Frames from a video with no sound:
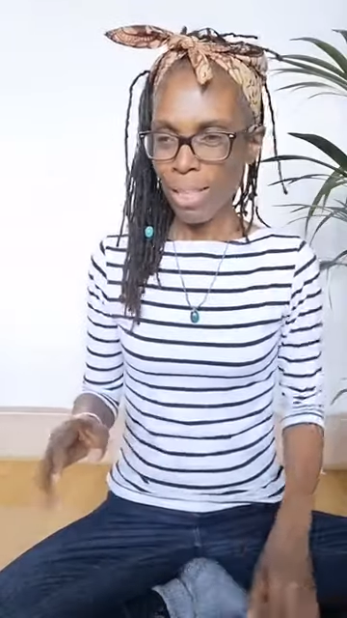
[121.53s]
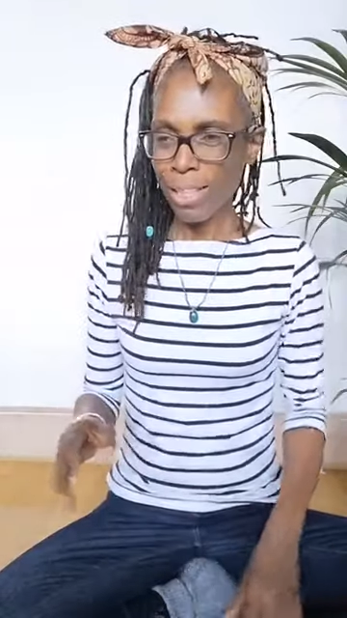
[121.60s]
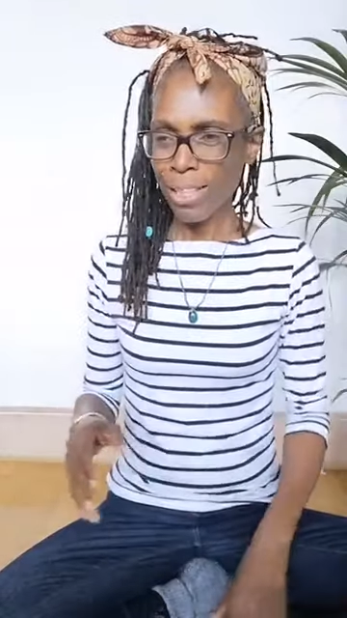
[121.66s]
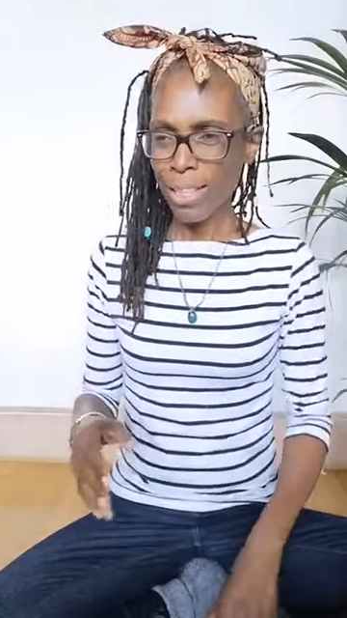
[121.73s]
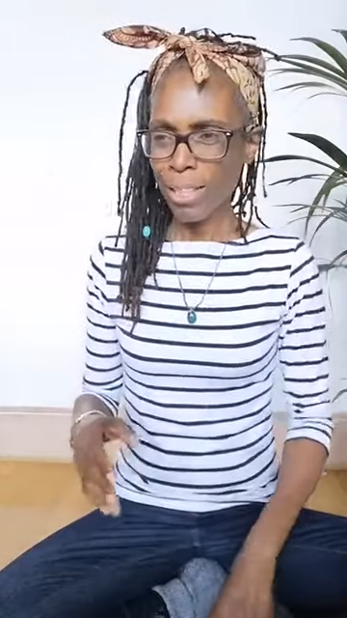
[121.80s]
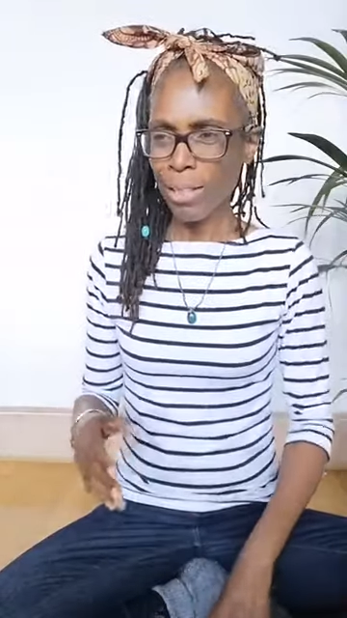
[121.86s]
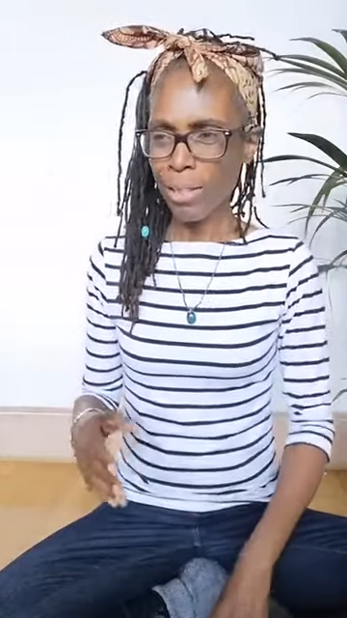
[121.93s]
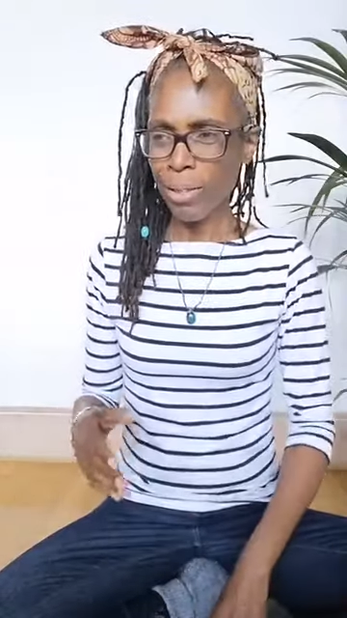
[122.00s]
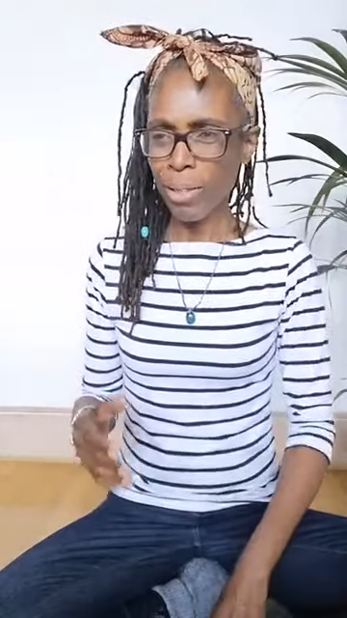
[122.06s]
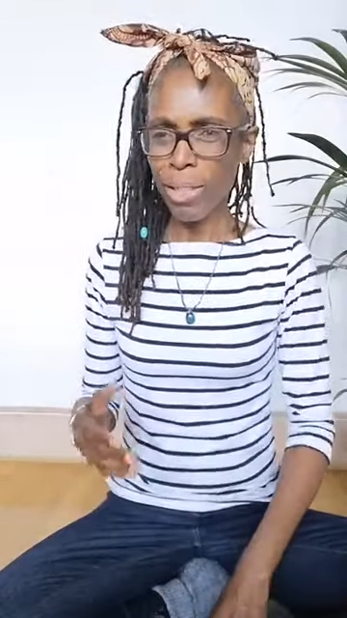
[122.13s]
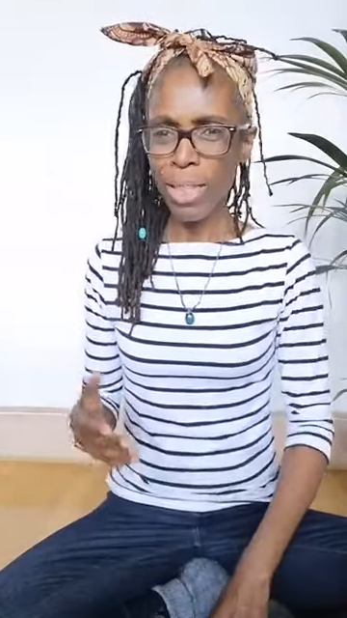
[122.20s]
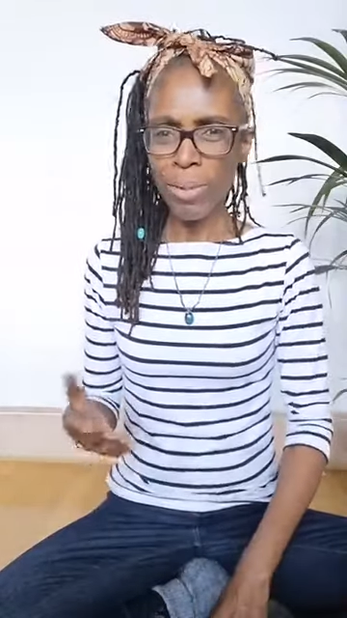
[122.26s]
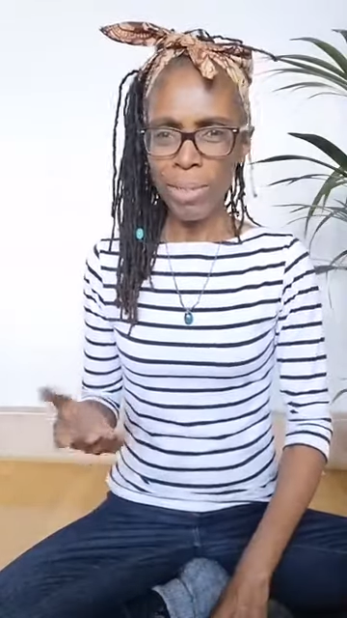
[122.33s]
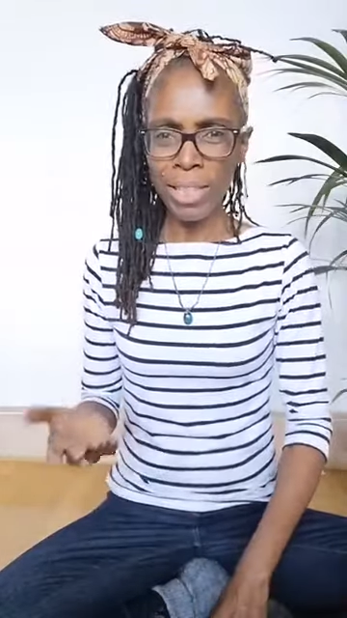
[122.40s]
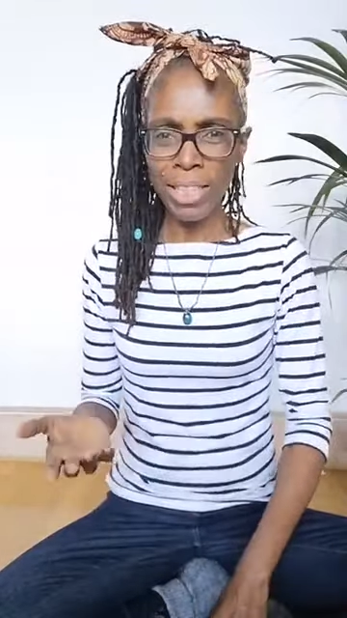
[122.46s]
So, you
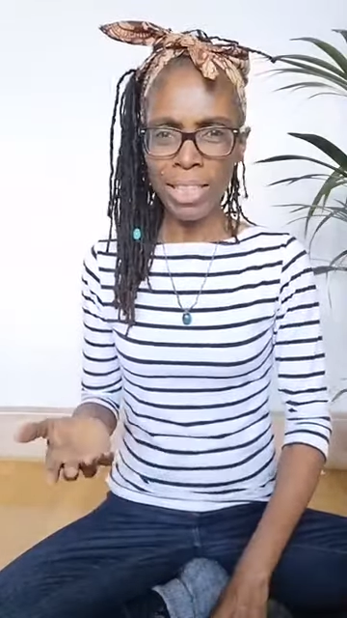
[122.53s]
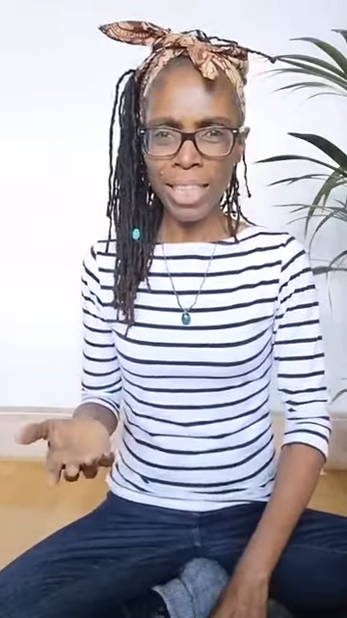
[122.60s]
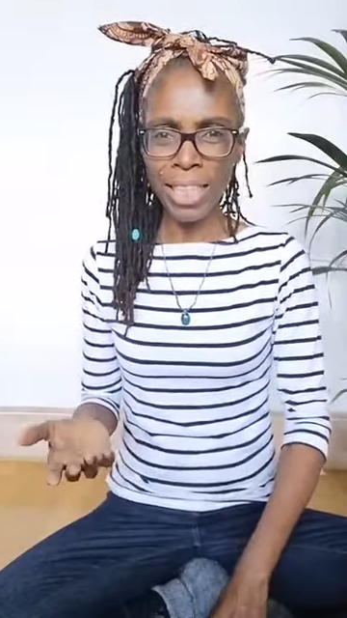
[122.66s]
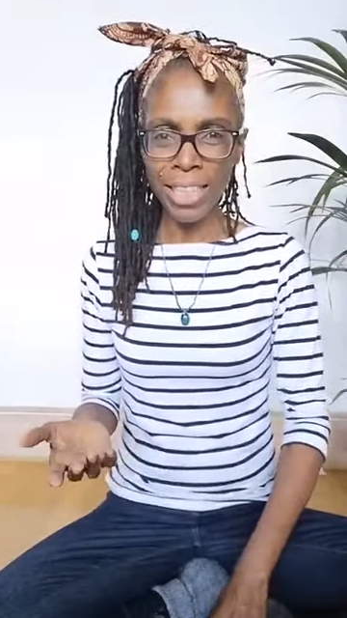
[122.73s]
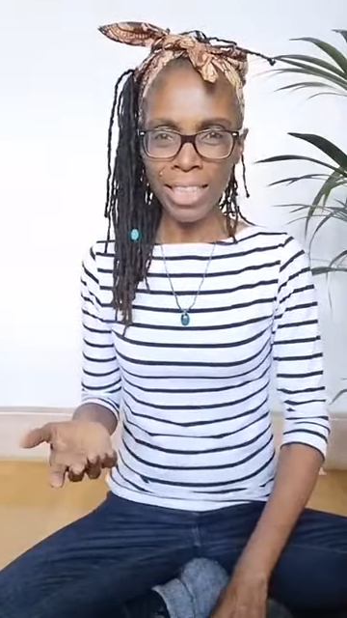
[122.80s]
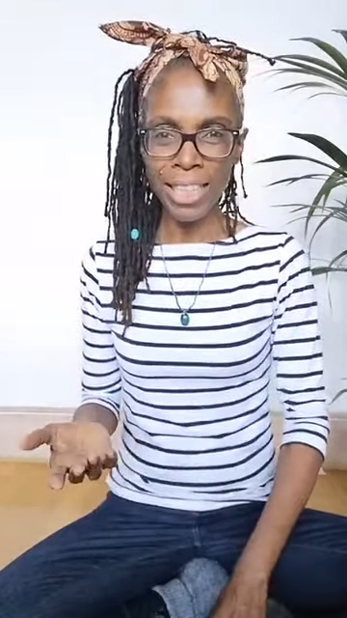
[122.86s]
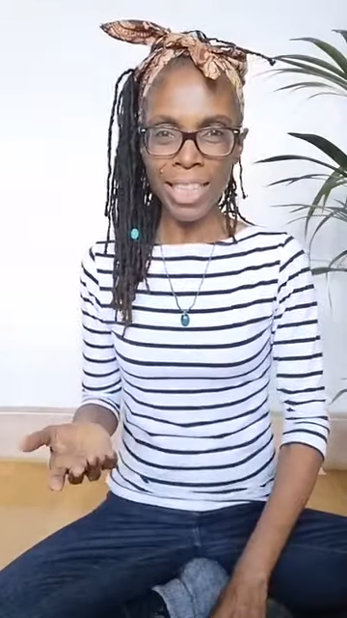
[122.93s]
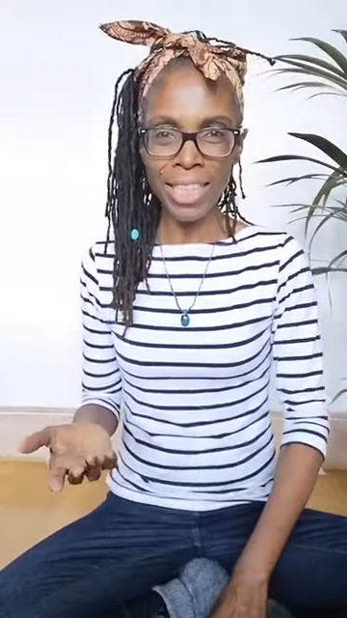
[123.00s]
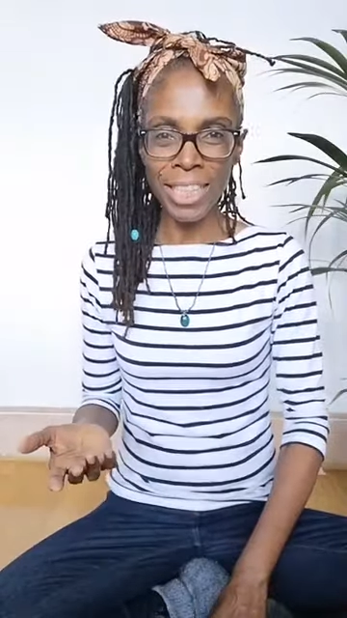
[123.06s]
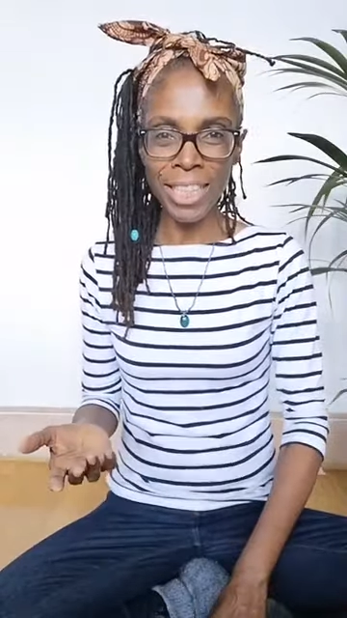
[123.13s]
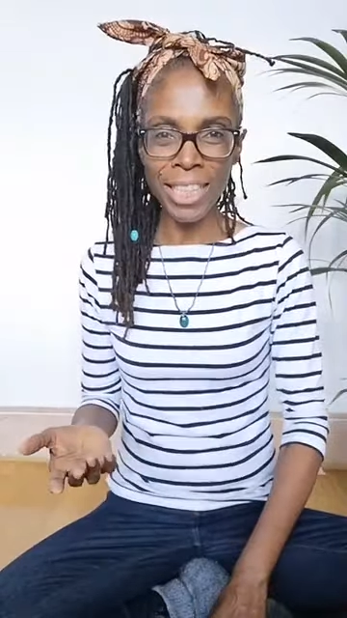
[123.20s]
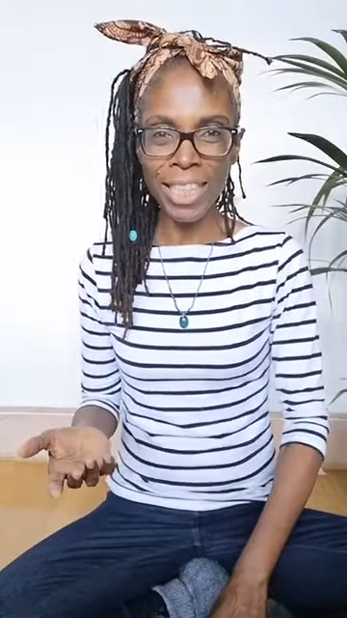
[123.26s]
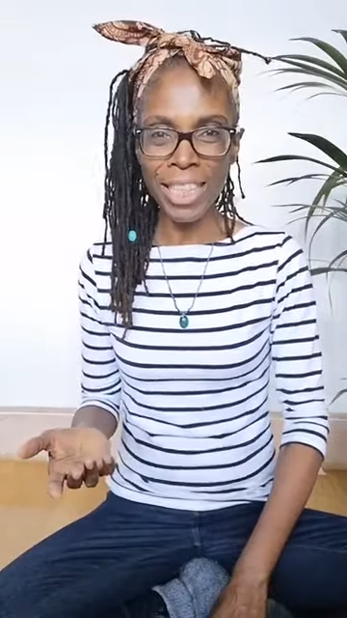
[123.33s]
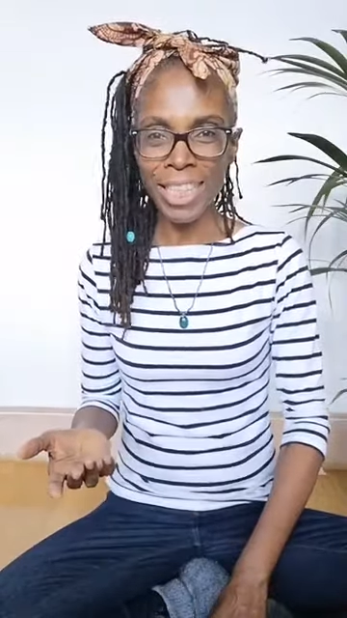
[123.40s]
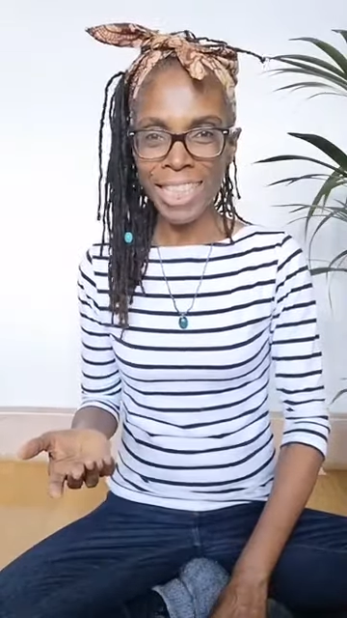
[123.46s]
know a snake just
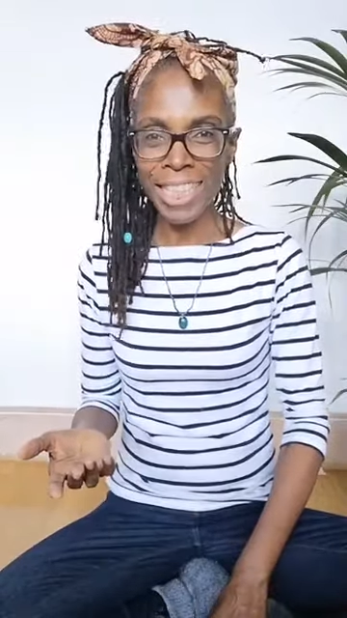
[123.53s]
hisses?